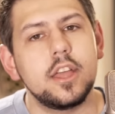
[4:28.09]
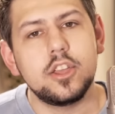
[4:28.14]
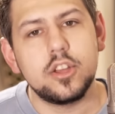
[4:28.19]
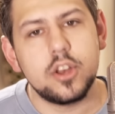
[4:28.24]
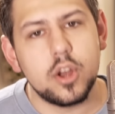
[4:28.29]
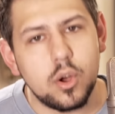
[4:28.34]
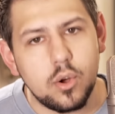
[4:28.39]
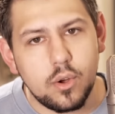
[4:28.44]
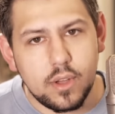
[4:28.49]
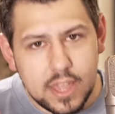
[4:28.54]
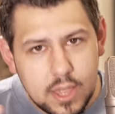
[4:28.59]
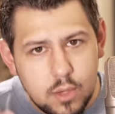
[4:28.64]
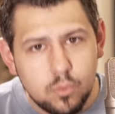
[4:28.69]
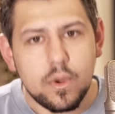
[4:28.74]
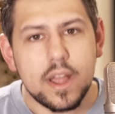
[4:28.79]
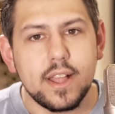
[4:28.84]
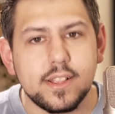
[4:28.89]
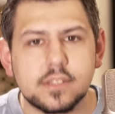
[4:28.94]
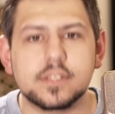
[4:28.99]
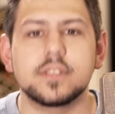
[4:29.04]
you know, he
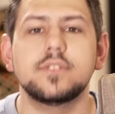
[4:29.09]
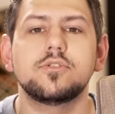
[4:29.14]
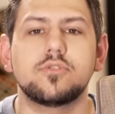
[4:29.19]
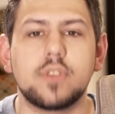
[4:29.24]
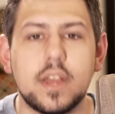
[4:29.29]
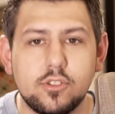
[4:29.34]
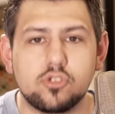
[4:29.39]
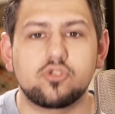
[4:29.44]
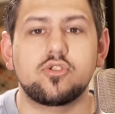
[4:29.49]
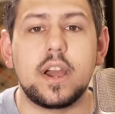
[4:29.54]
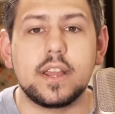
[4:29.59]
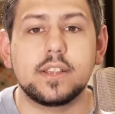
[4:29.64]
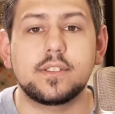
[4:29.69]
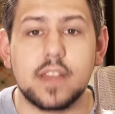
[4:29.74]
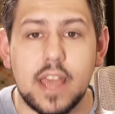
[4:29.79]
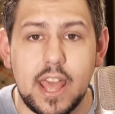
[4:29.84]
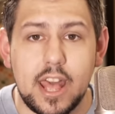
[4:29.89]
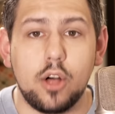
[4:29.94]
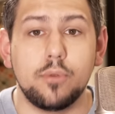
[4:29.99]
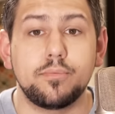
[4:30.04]
went and tried
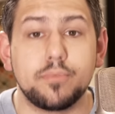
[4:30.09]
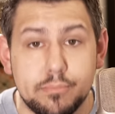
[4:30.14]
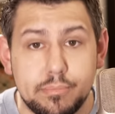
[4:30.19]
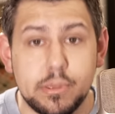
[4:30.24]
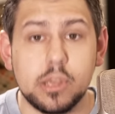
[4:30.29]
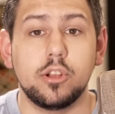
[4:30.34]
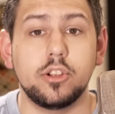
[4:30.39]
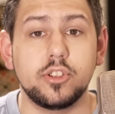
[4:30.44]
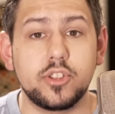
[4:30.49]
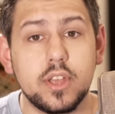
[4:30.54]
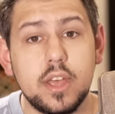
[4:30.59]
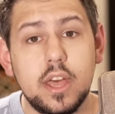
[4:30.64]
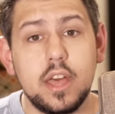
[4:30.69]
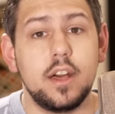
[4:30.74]
to help build